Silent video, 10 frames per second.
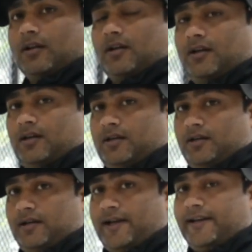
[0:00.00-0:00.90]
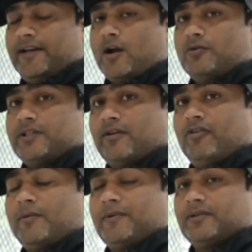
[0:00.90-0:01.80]
an in-house
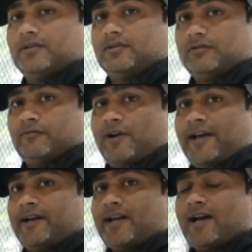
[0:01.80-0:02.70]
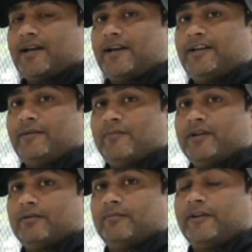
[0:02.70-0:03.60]
developed wire and arc
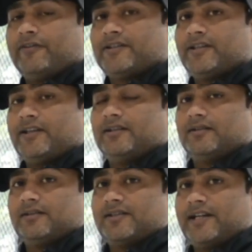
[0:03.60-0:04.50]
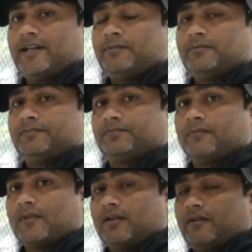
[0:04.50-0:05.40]
additive manufacturing setup
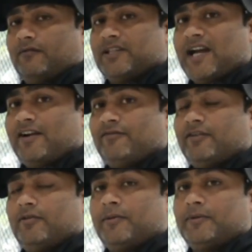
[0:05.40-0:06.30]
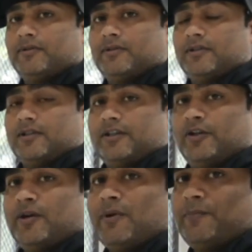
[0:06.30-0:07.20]
which I have developed
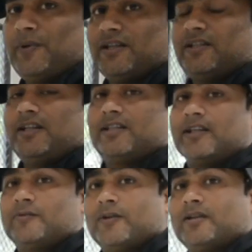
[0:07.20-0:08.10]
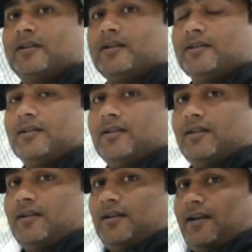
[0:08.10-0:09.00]
during my PhD research work,
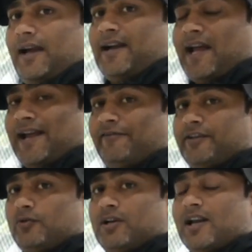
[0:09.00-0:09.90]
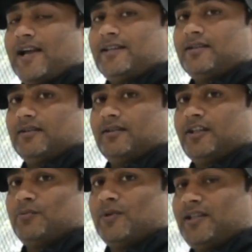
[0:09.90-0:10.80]
and I have utilized
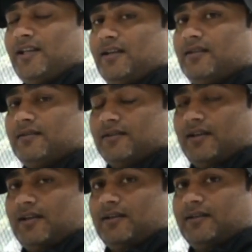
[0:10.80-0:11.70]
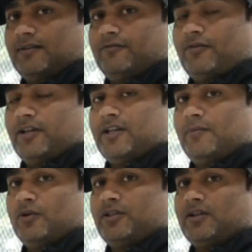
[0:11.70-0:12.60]
this machine for the
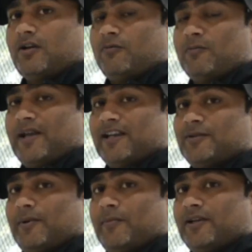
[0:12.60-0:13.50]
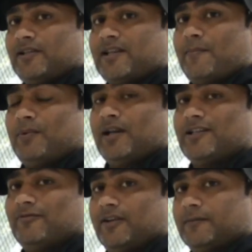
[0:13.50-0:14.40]
deposition of my experimental sample
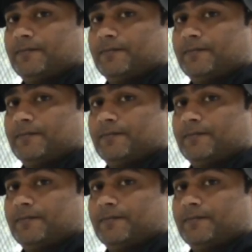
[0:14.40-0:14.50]
as well.